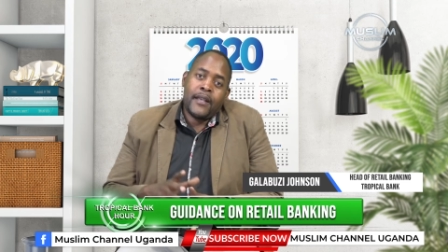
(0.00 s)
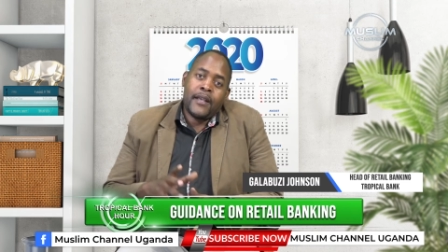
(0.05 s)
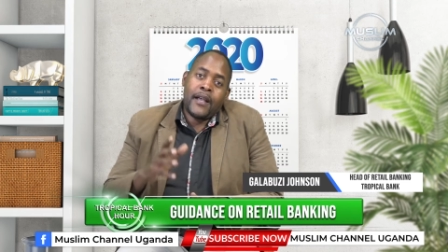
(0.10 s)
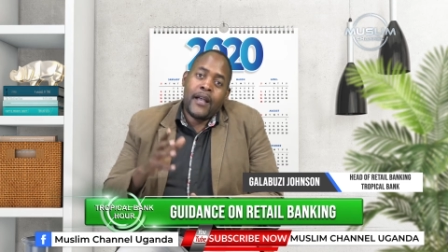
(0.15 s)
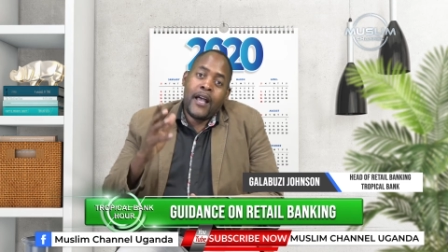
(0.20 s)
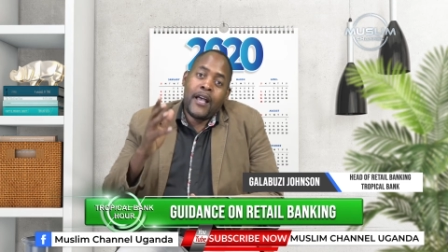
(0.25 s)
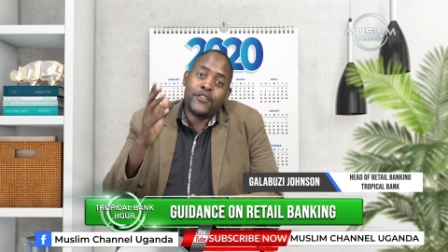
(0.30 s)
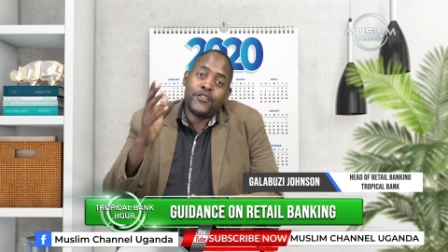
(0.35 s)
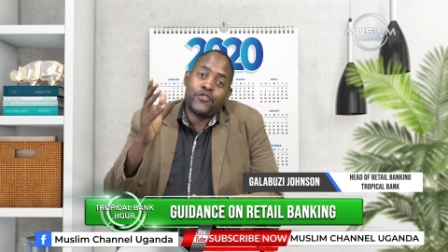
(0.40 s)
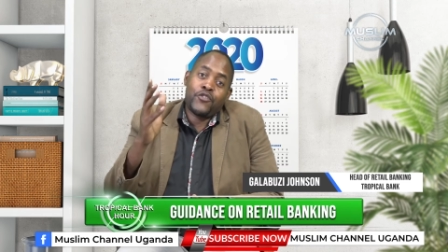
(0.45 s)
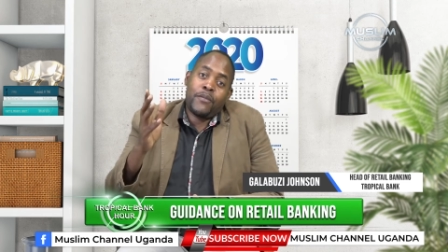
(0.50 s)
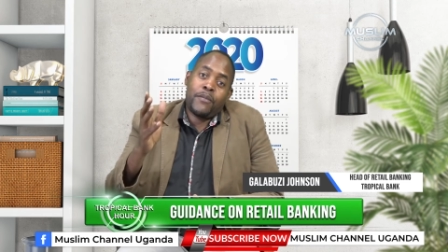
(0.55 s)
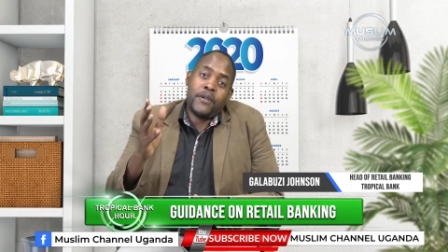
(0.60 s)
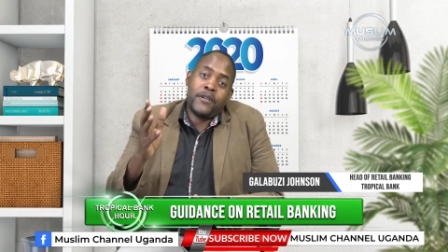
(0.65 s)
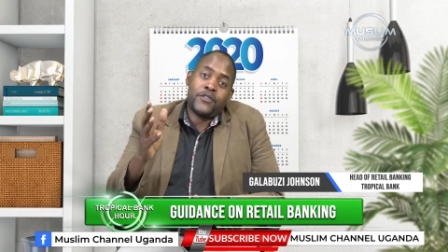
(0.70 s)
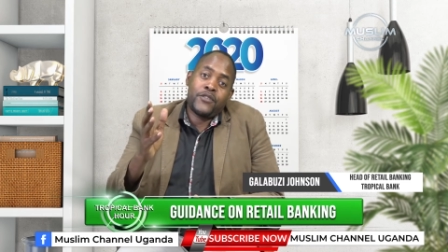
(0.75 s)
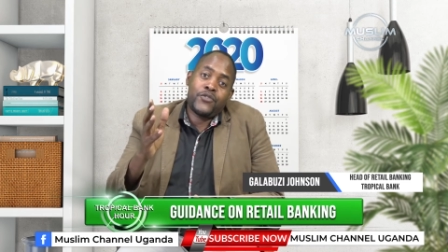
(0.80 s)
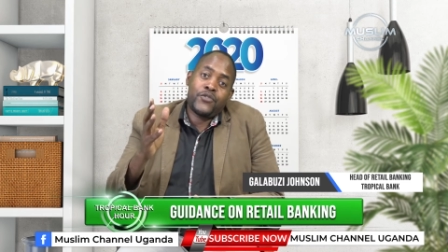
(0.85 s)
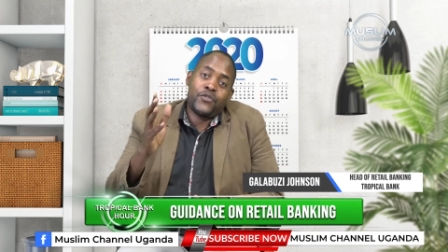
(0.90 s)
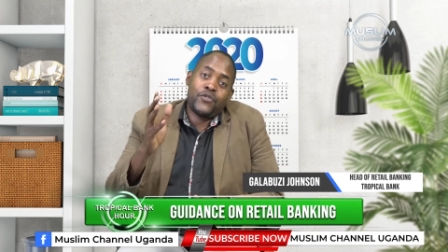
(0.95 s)

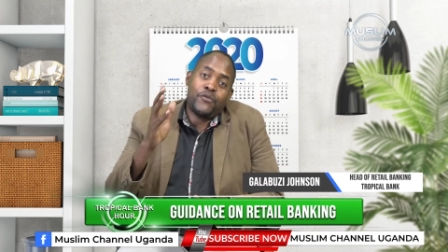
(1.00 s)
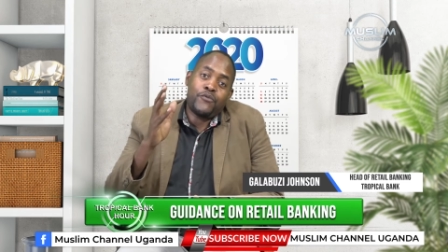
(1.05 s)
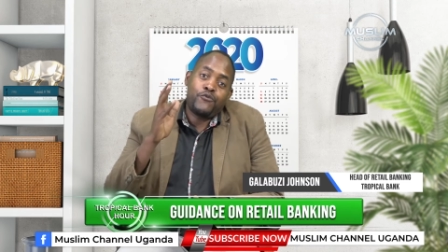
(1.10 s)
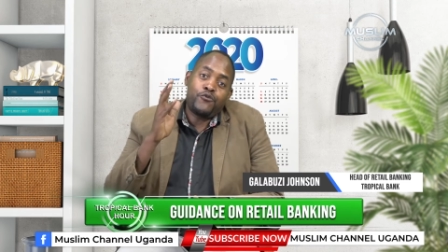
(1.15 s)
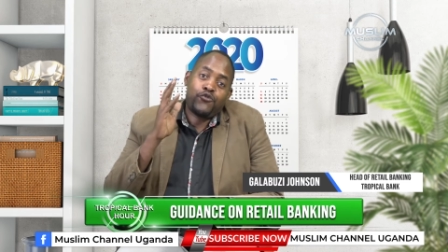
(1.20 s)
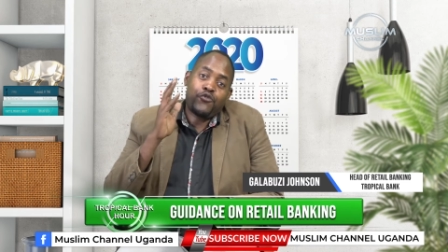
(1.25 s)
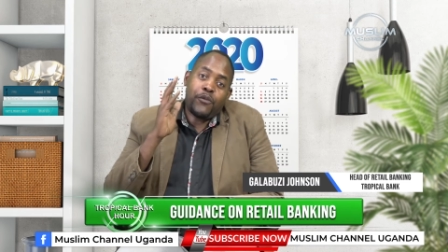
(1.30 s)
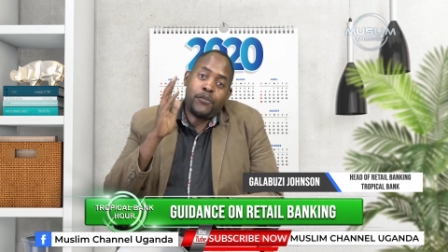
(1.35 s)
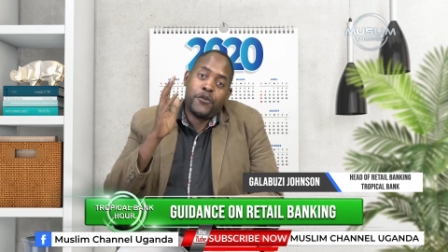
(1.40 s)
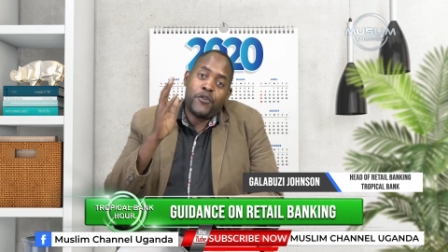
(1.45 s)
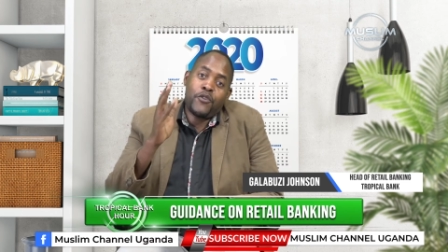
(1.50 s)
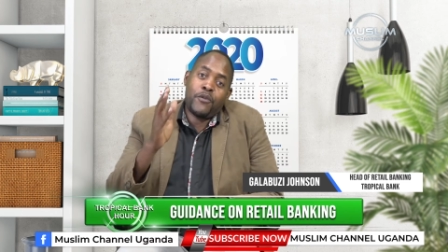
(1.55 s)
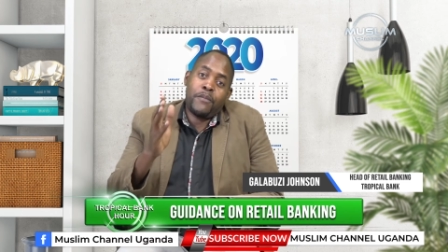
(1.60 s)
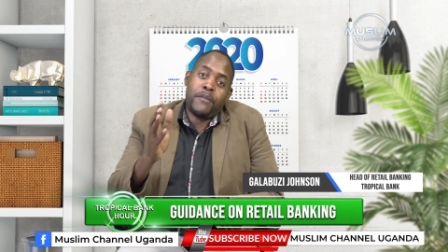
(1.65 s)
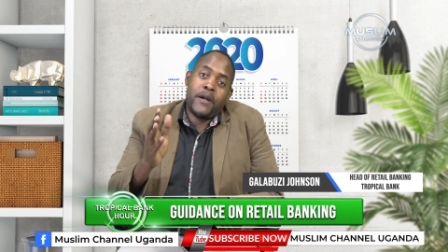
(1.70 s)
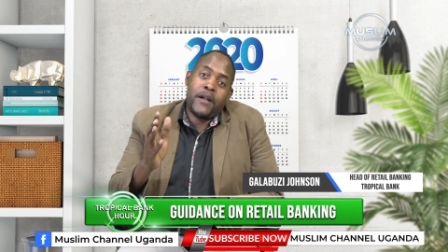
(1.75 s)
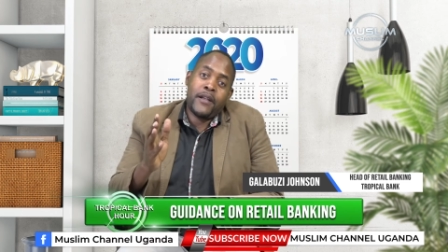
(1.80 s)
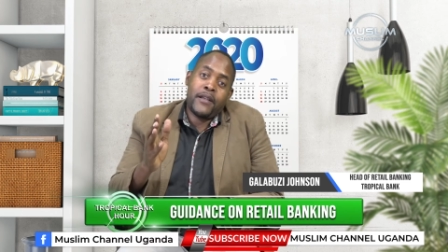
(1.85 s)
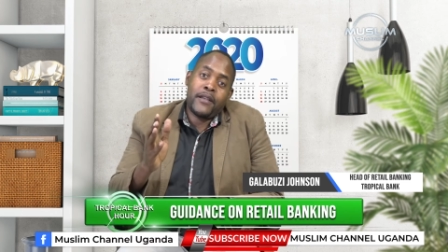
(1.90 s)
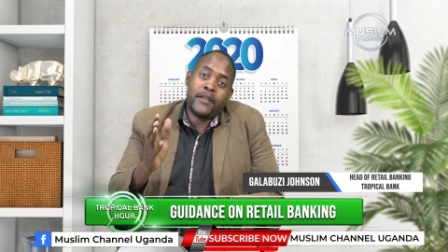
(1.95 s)
customers of Tropical
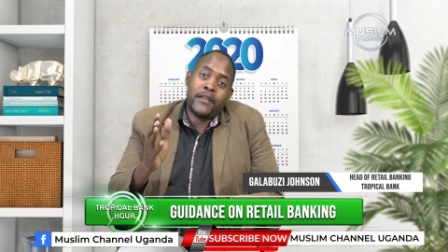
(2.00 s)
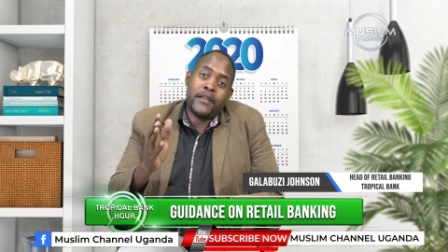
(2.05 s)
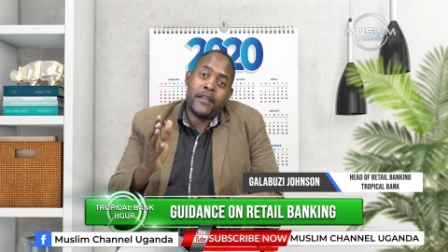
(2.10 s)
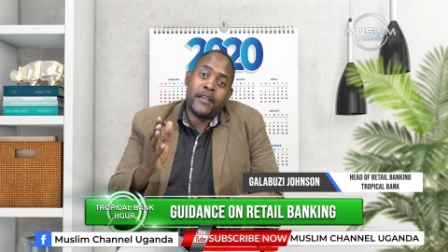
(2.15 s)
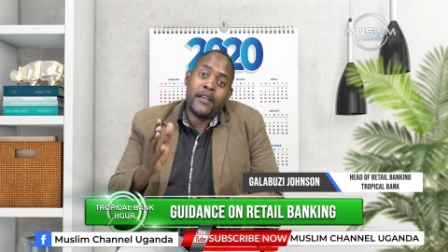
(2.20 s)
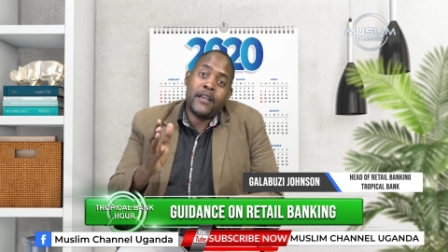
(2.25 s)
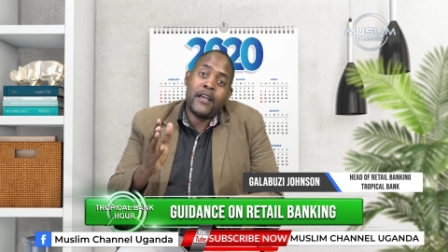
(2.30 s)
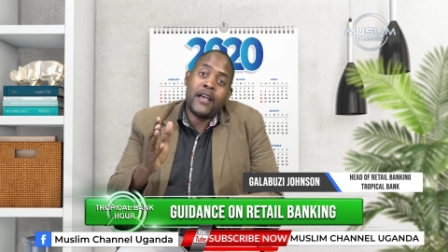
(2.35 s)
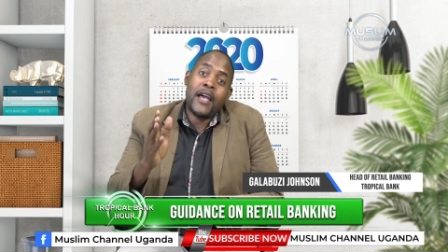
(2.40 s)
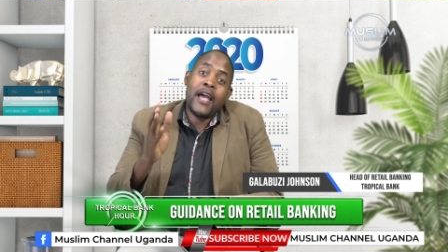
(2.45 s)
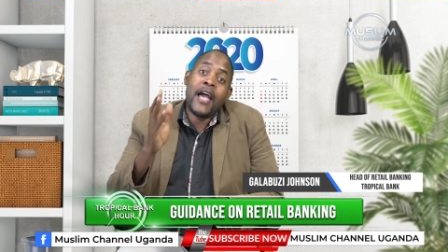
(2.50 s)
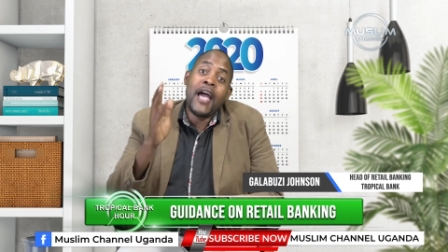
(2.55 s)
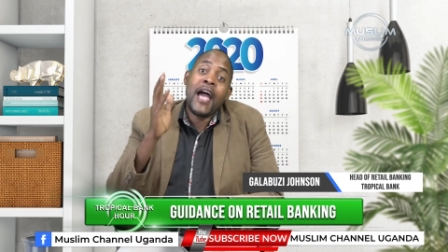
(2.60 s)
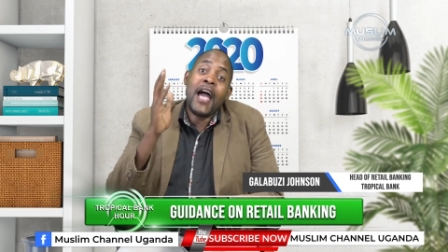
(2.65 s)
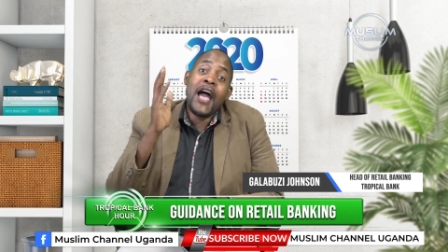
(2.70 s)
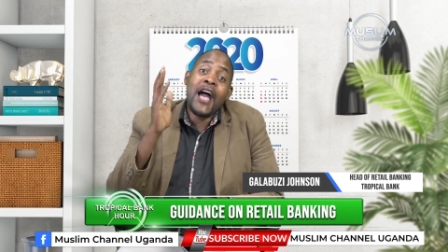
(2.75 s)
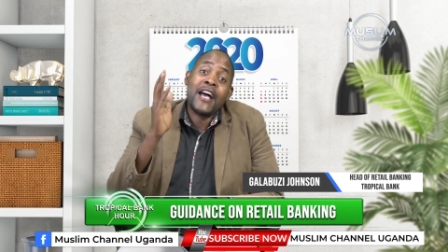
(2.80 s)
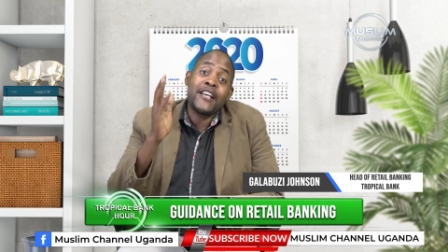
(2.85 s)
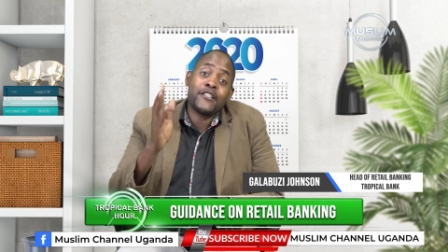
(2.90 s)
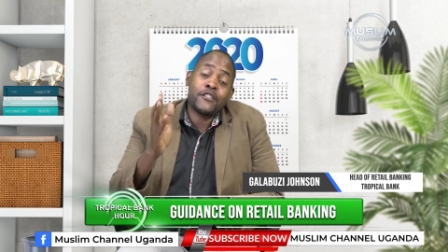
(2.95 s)
Bank,
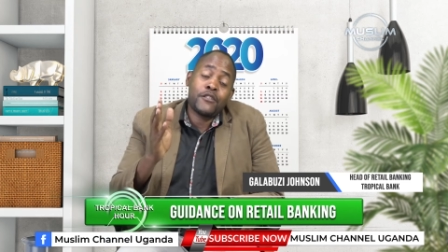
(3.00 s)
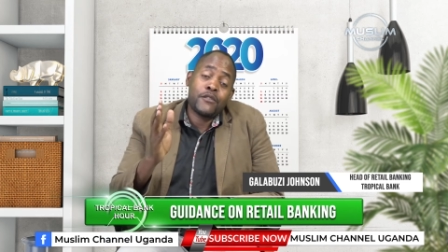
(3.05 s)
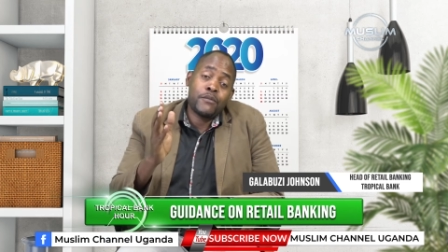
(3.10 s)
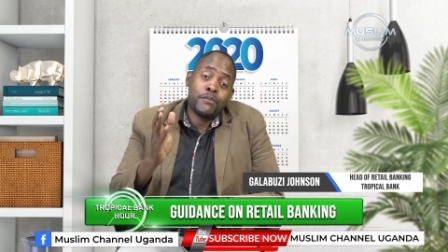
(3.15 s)
as